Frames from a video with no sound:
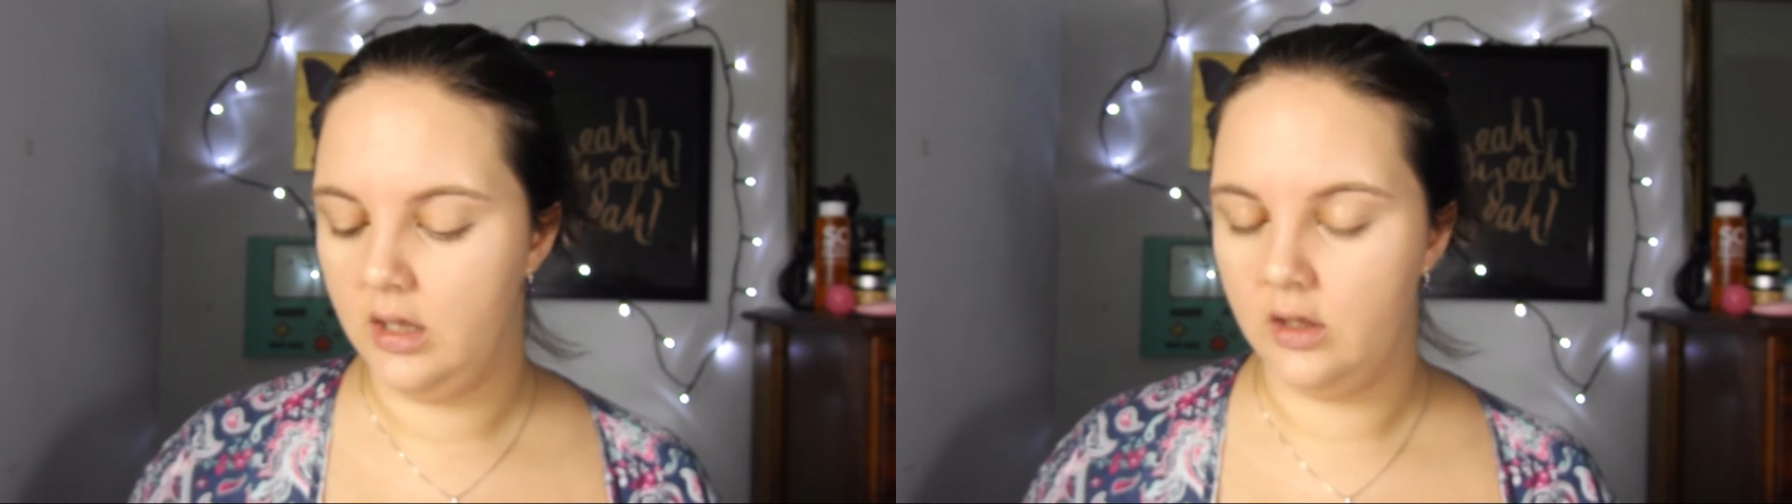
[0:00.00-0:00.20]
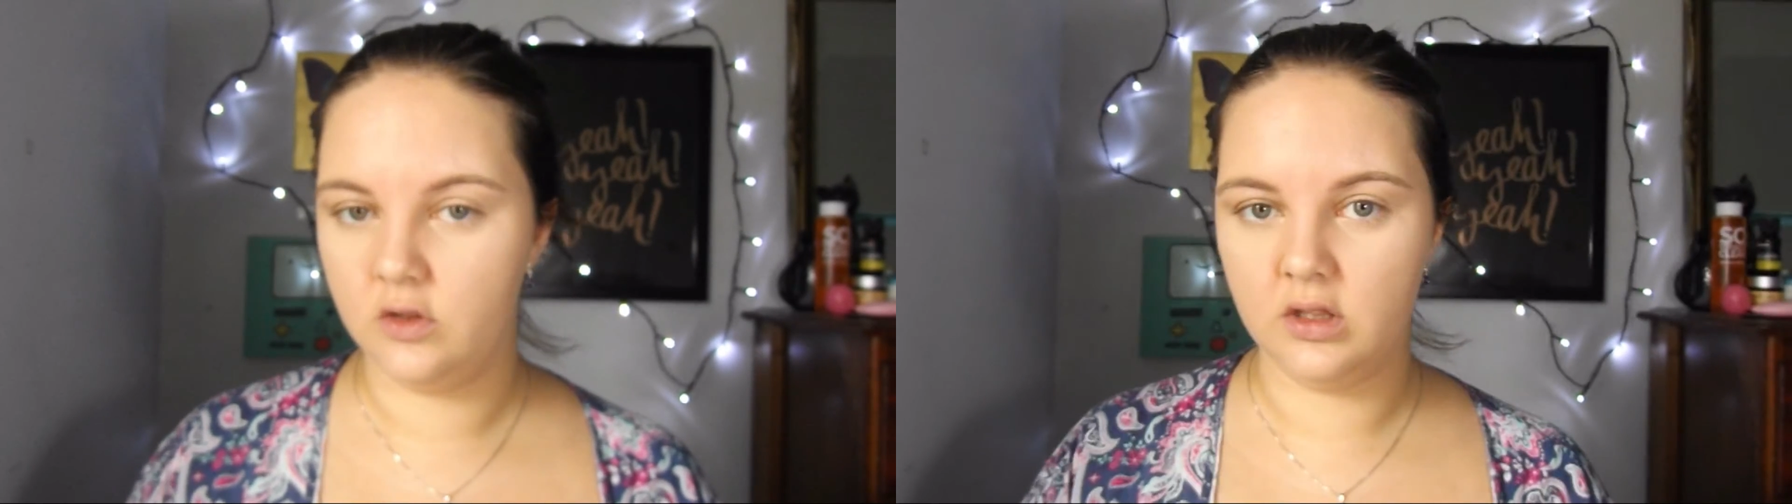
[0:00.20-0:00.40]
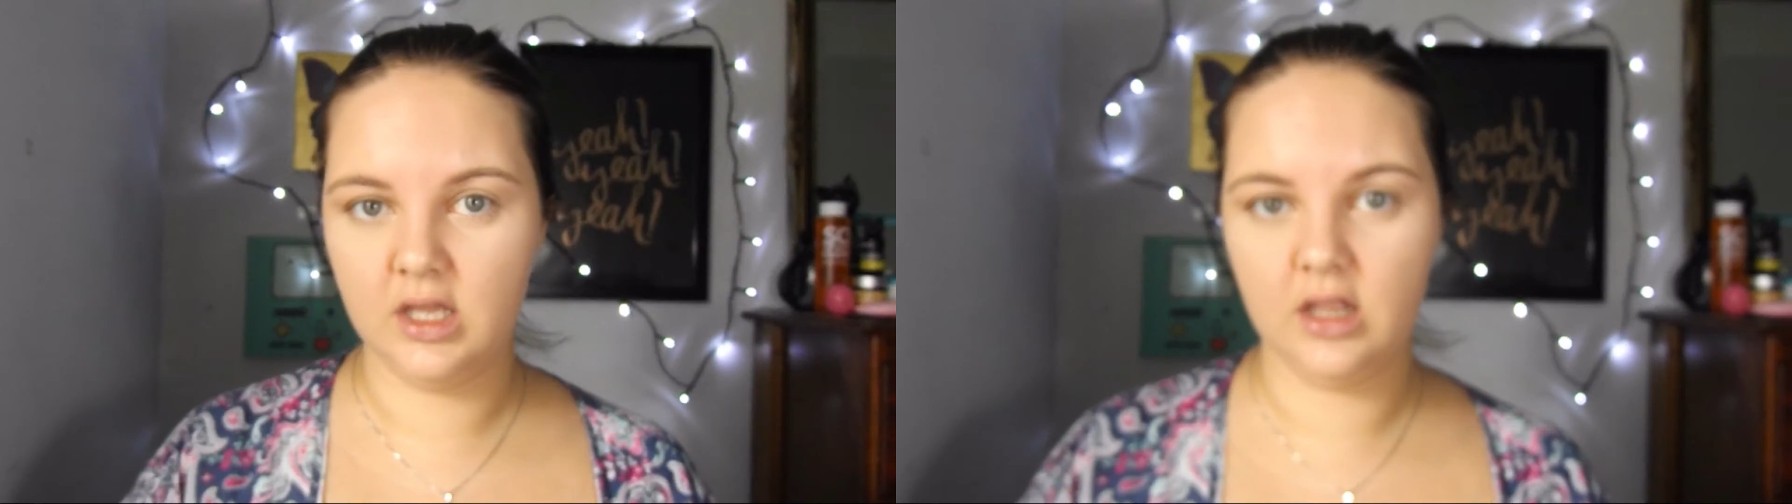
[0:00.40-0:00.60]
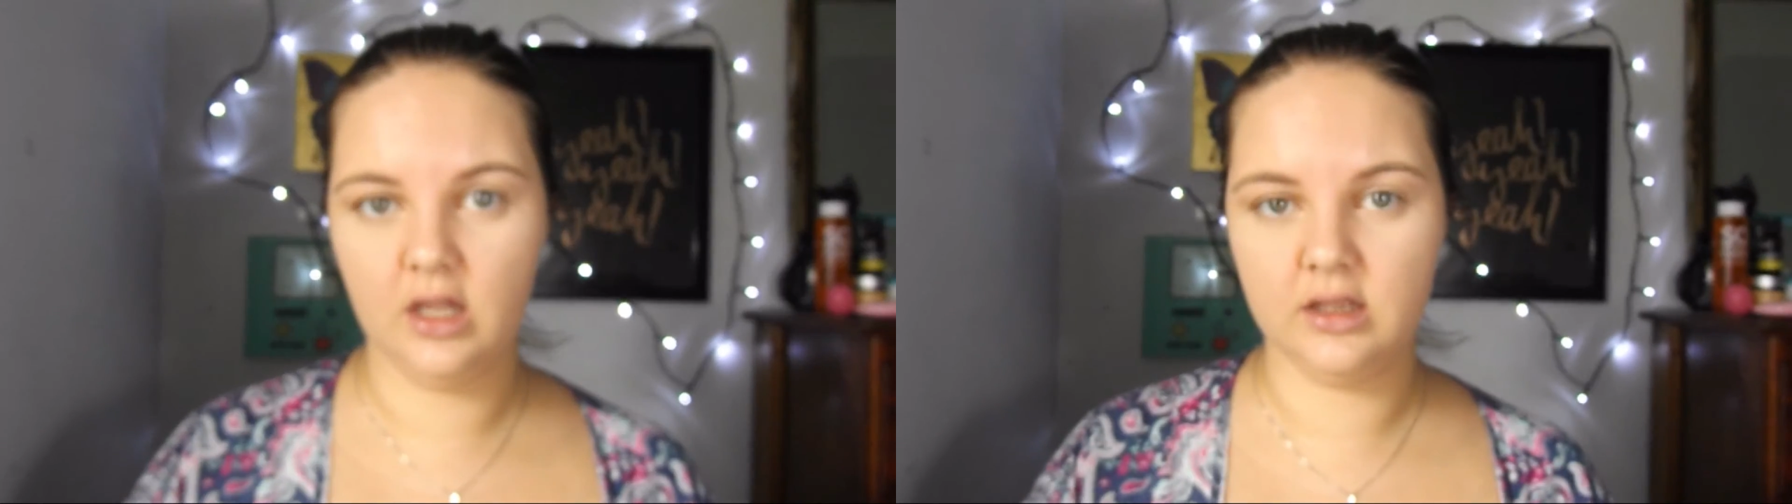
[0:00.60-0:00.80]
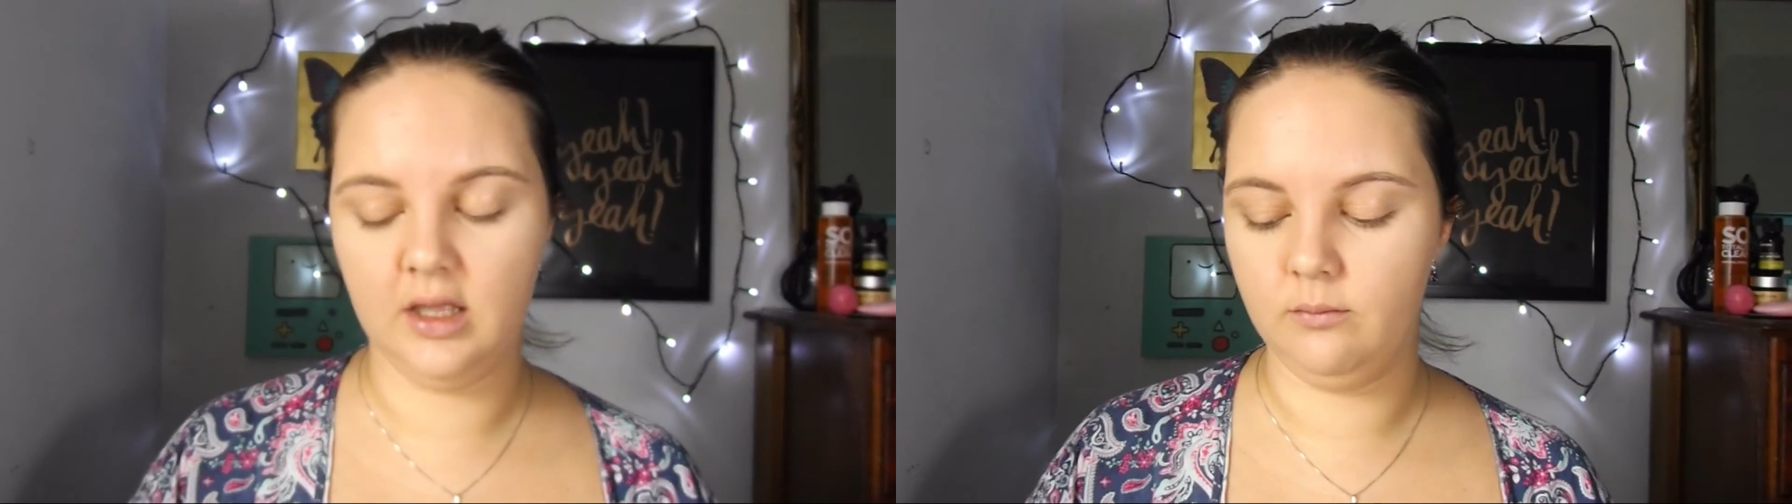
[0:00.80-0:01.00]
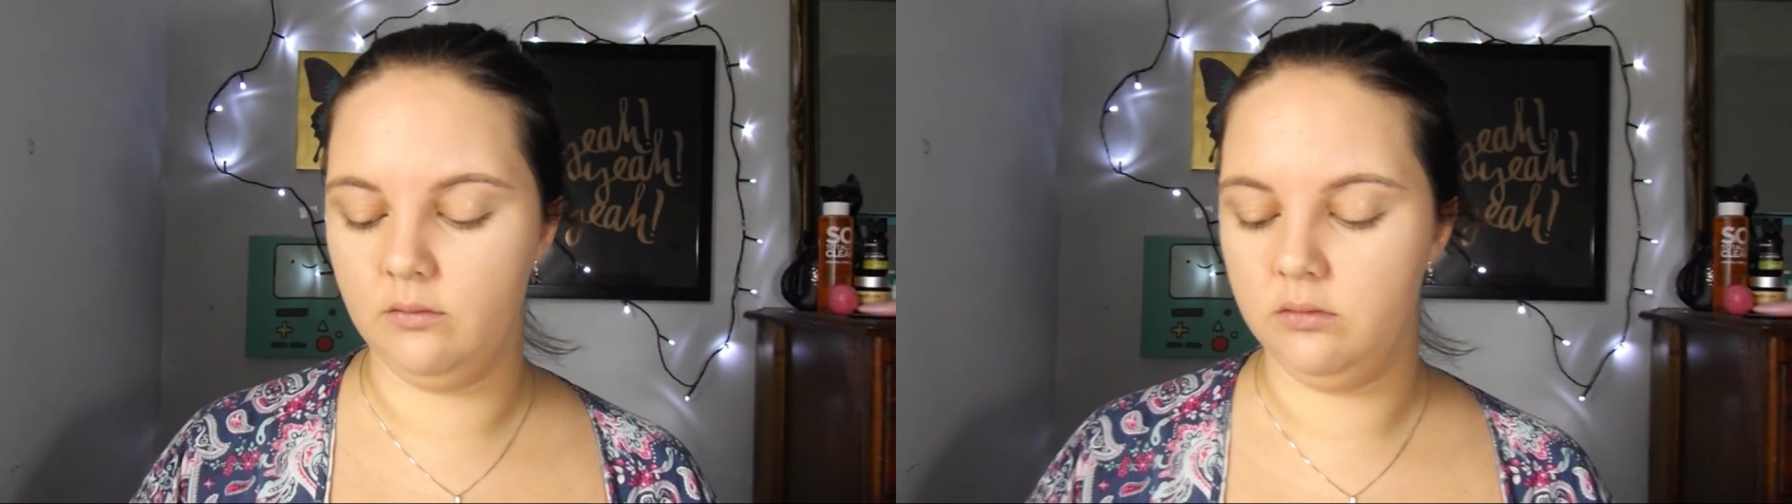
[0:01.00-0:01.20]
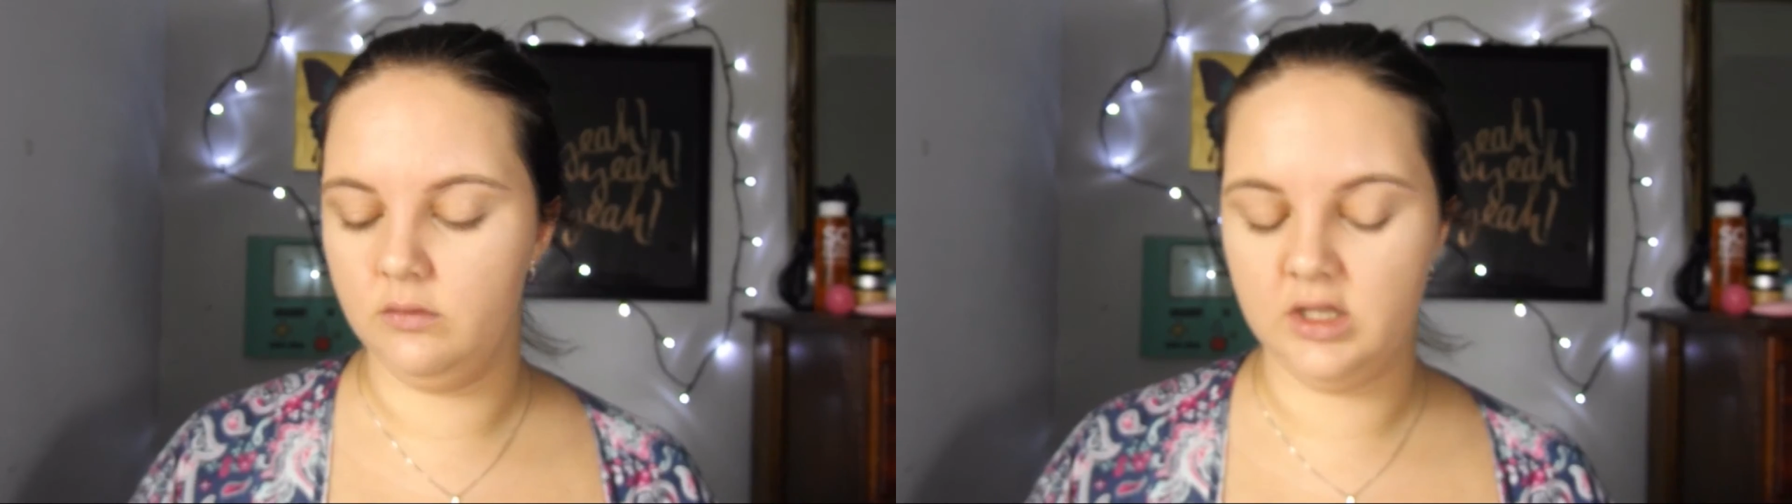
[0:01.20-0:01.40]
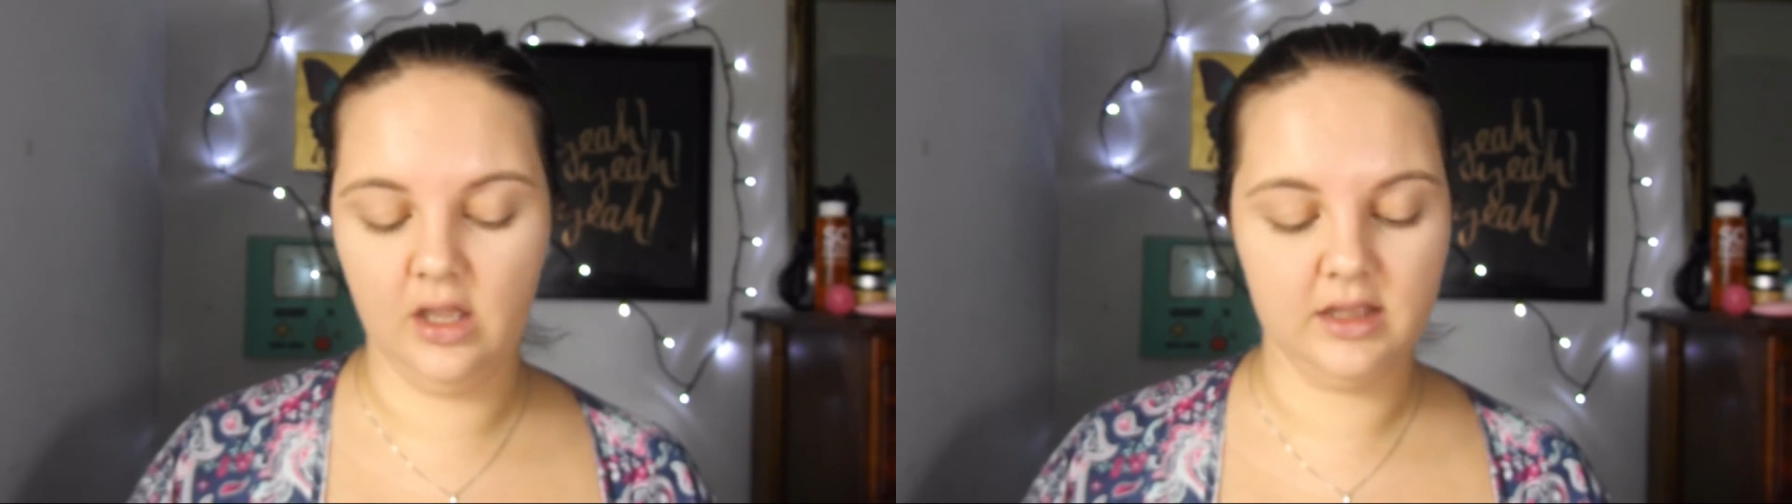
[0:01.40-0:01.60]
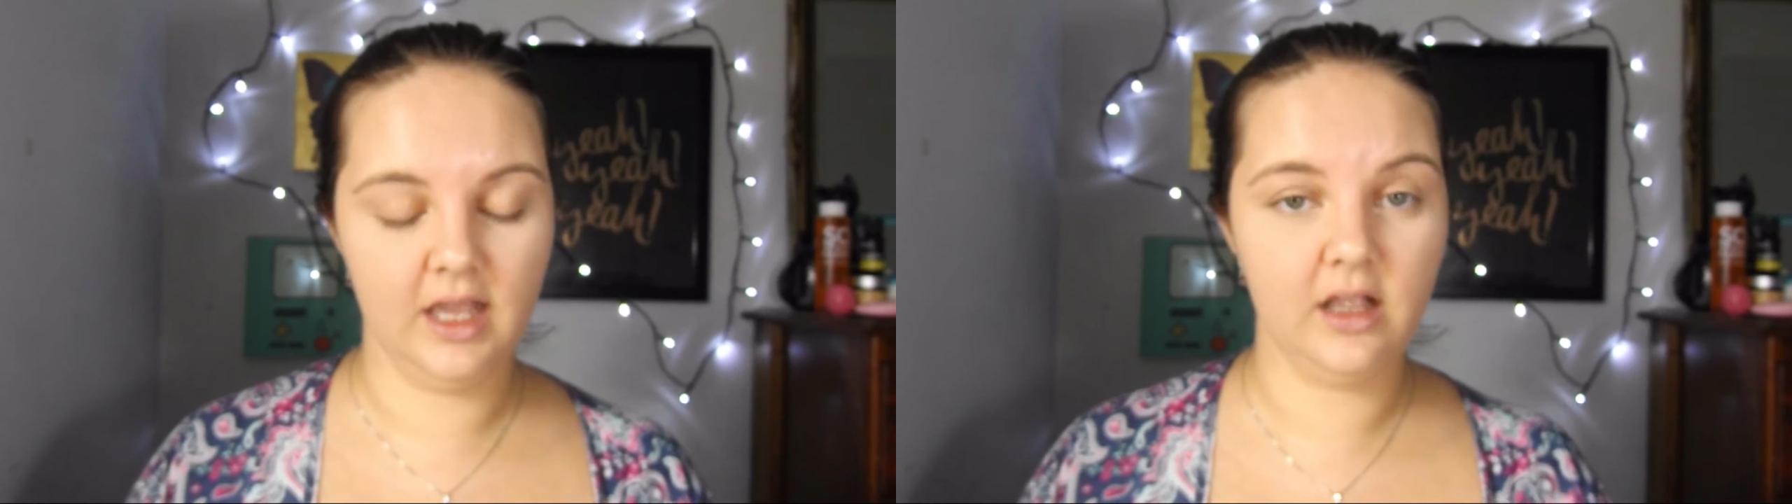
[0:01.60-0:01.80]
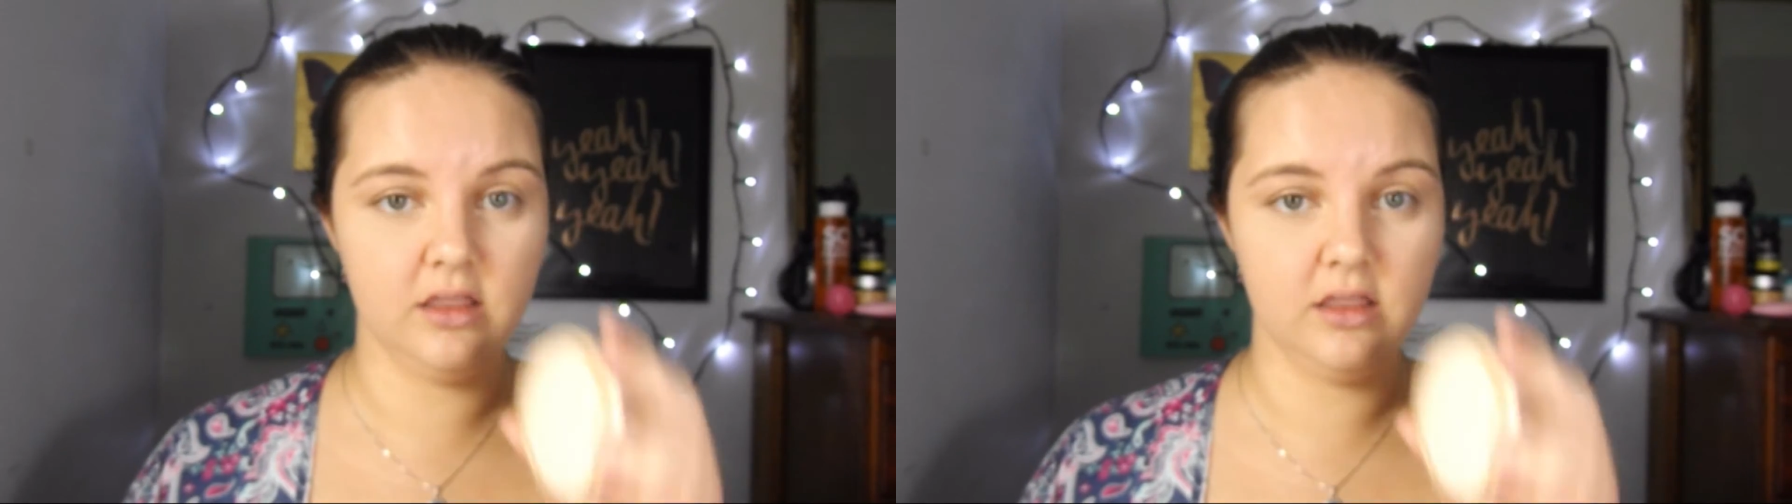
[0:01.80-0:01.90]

So then I take